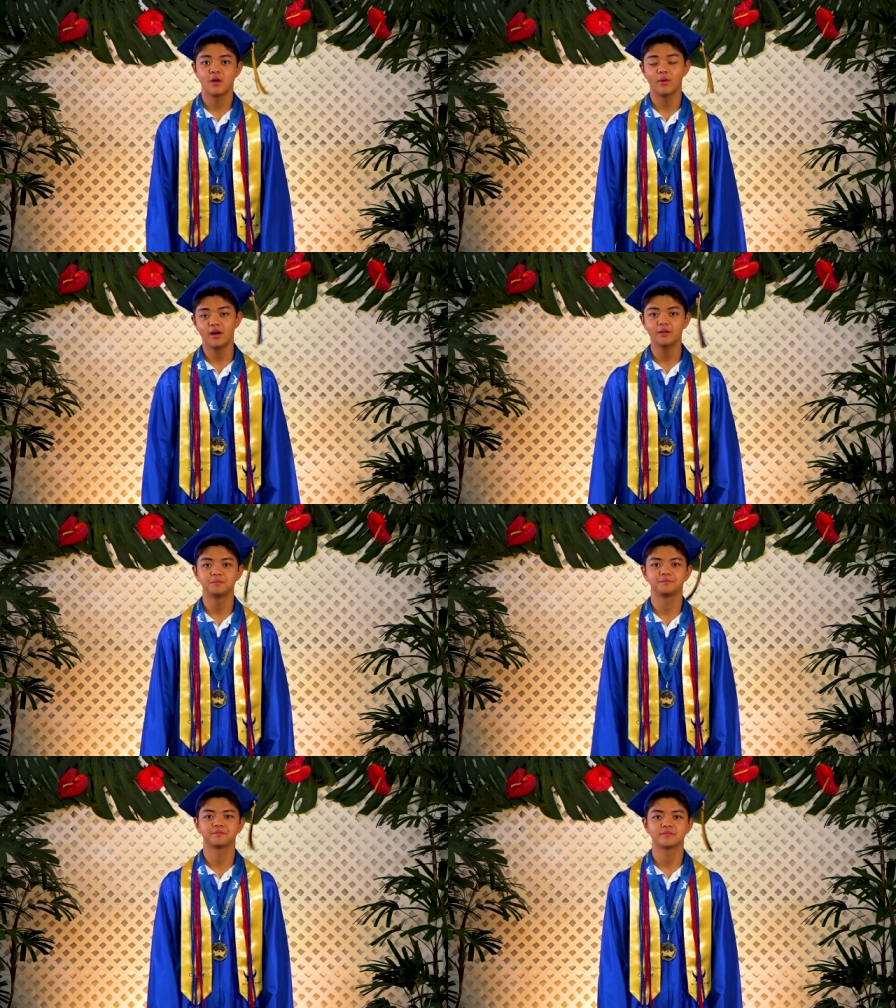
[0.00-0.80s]
Well,
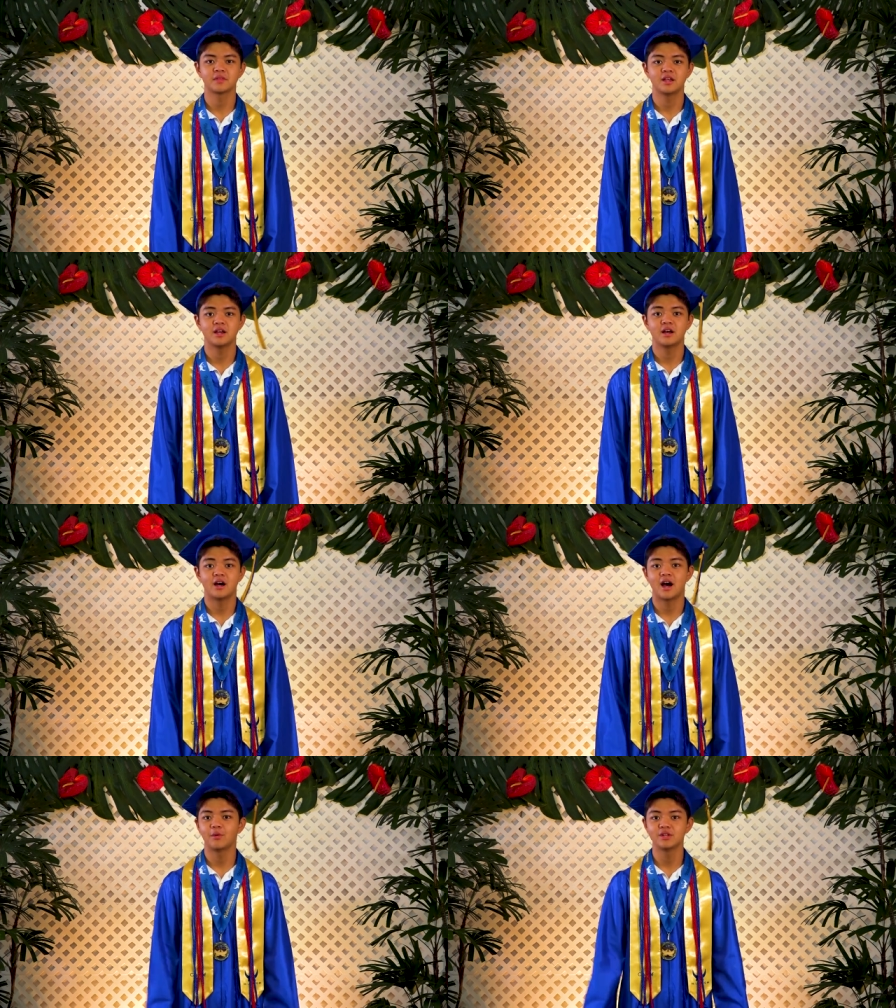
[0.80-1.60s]

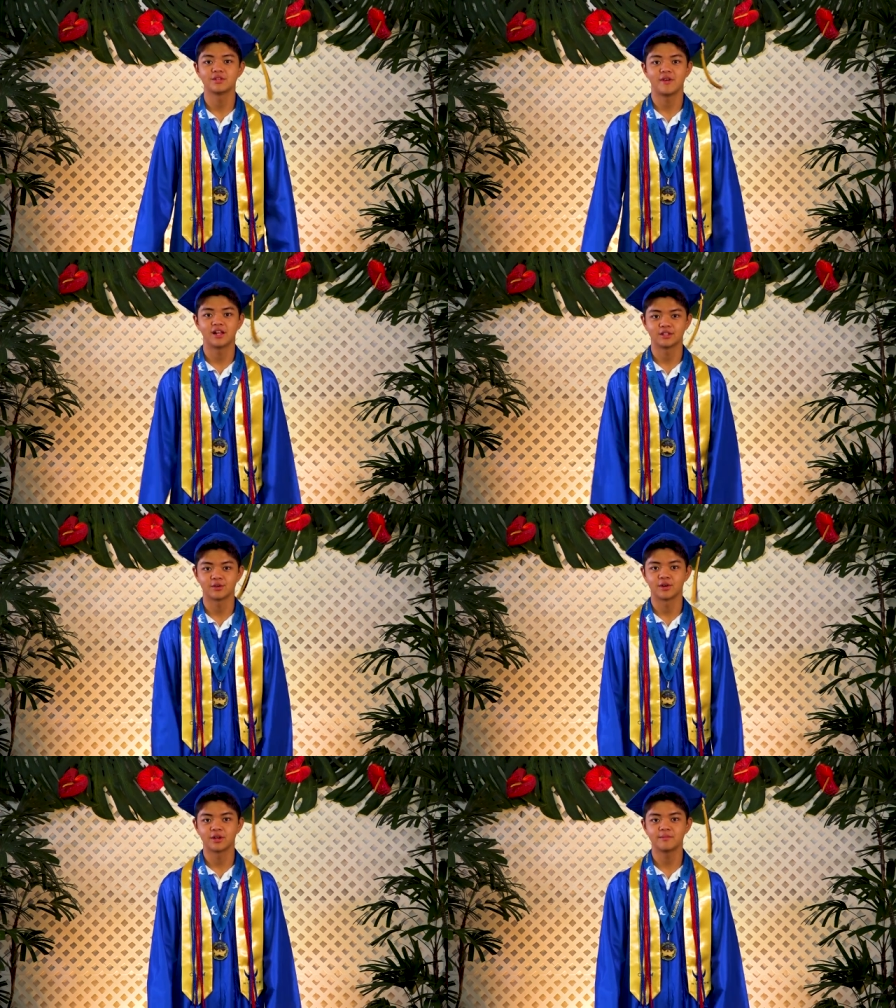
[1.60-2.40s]
I was a
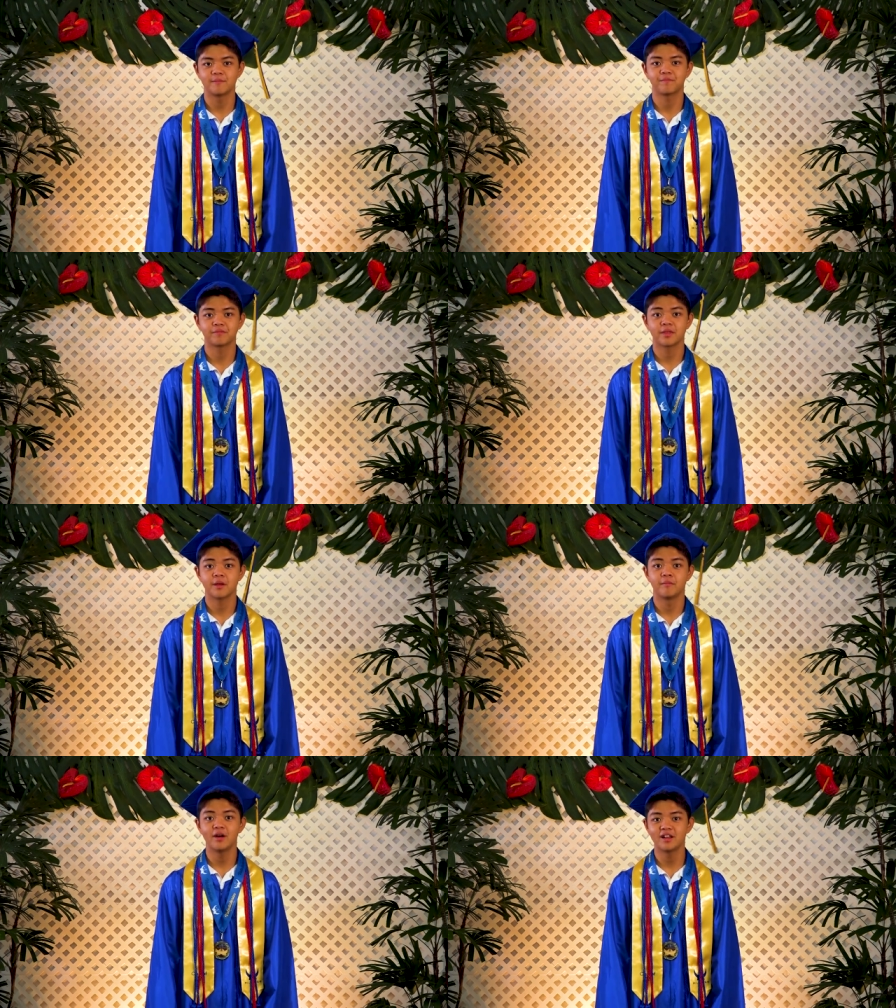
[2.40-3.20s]
valedictorian,
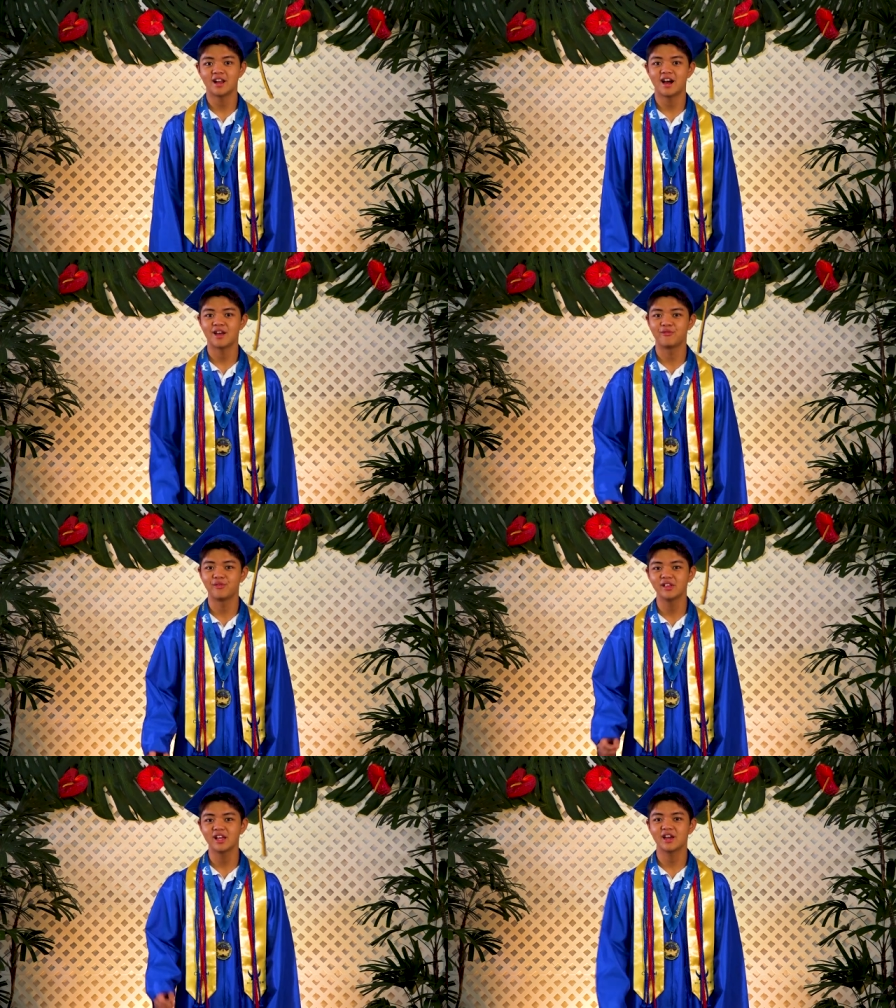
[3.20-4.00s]
but I
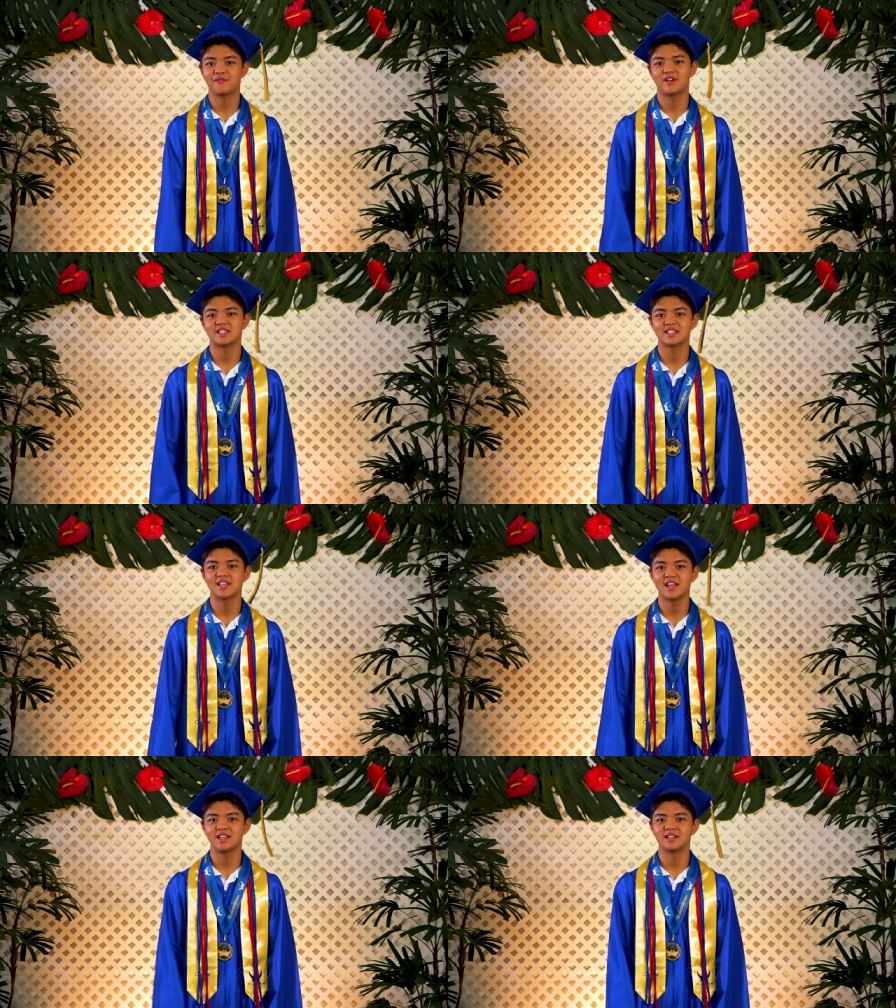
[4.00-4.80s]
feel like if I said
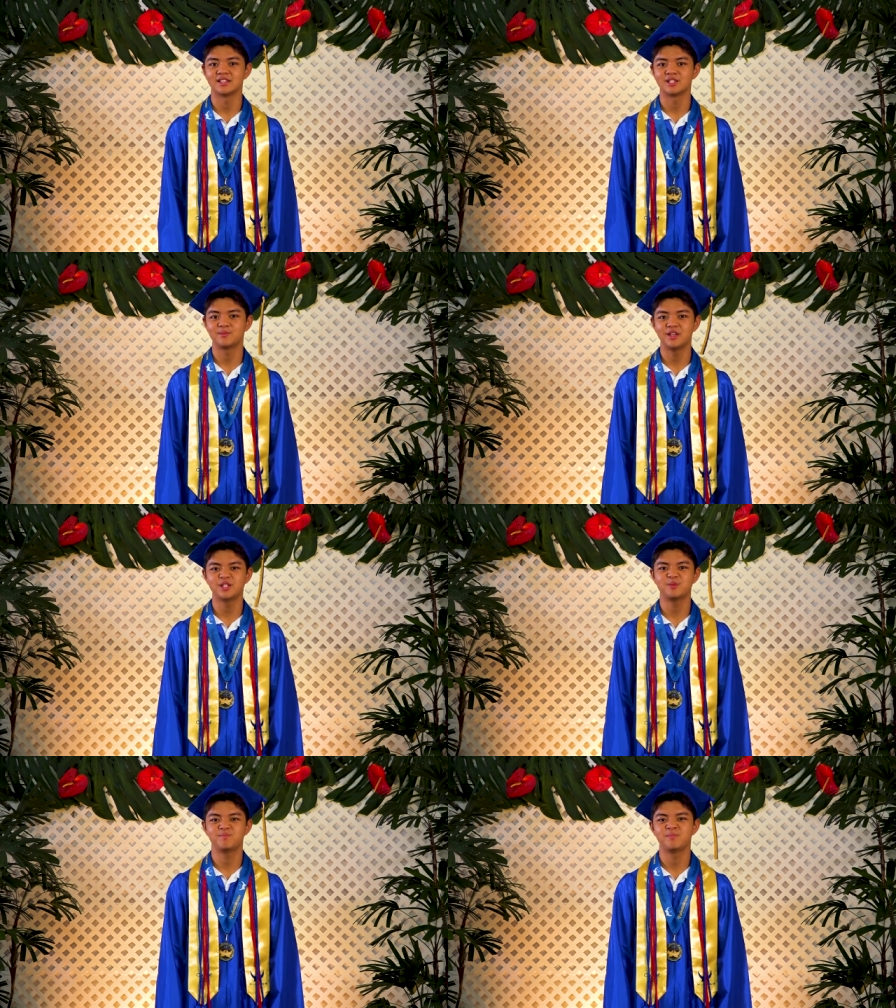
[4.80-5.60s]
that in the
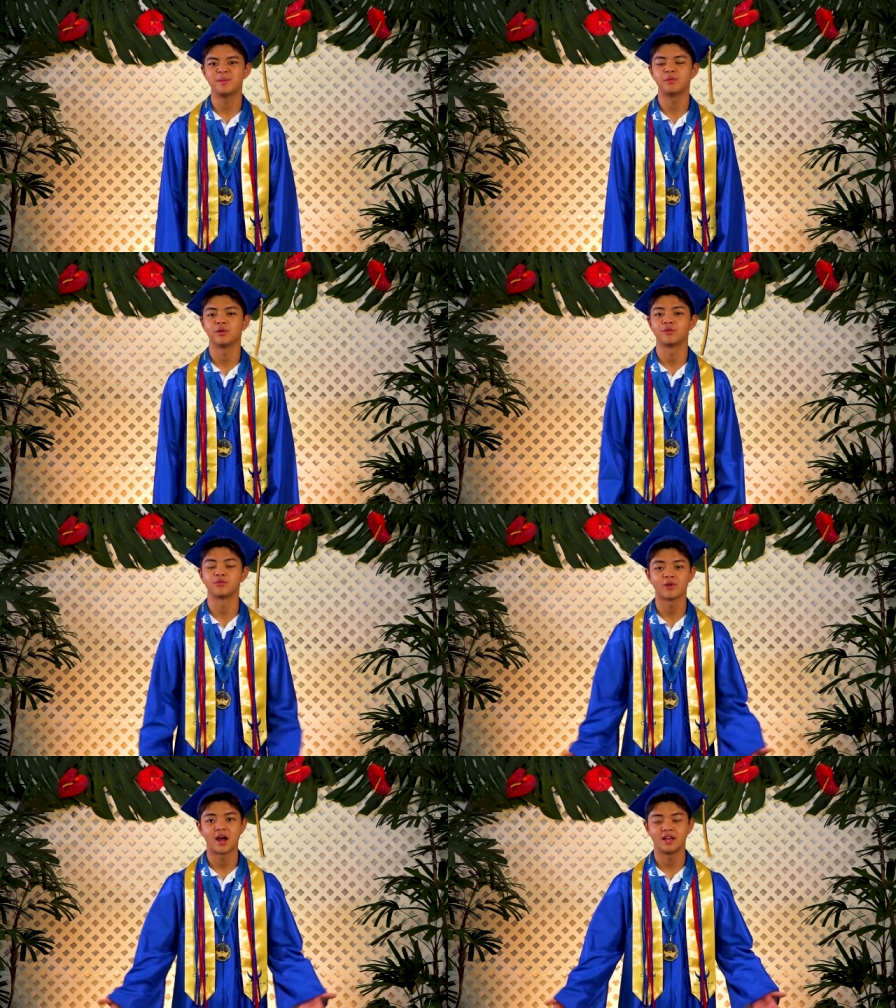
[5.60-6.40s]
speech, people would have
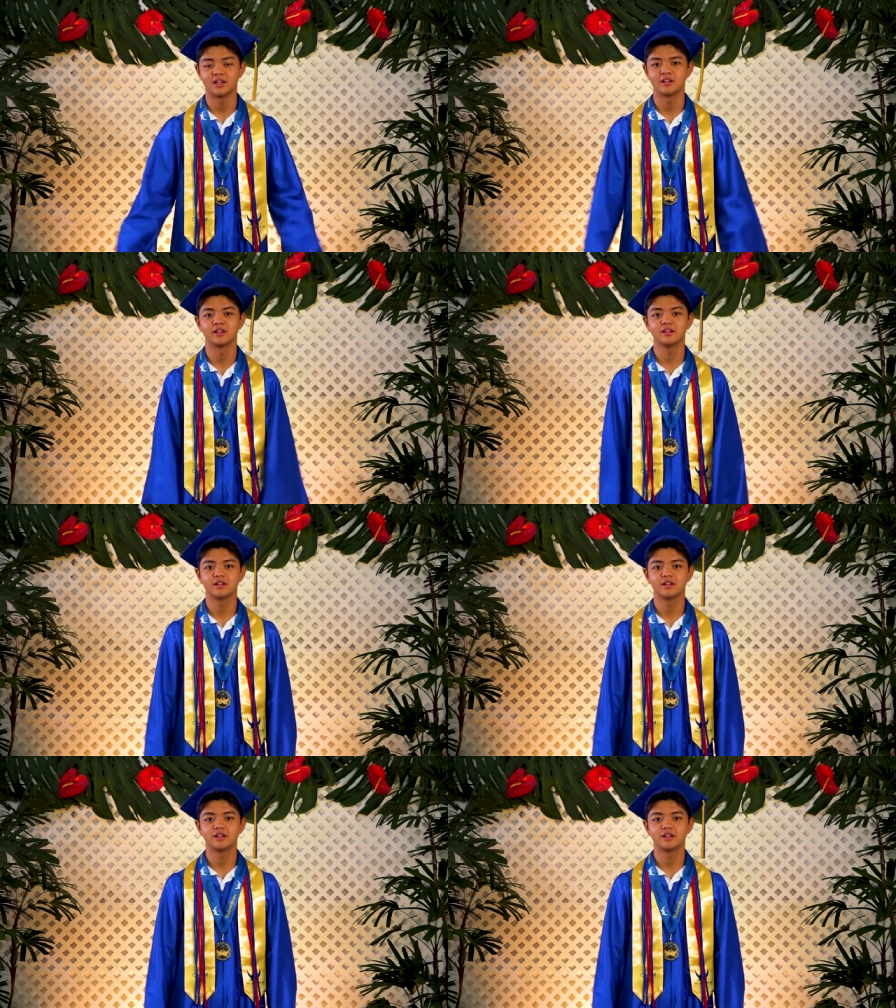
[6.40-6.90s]
rioted.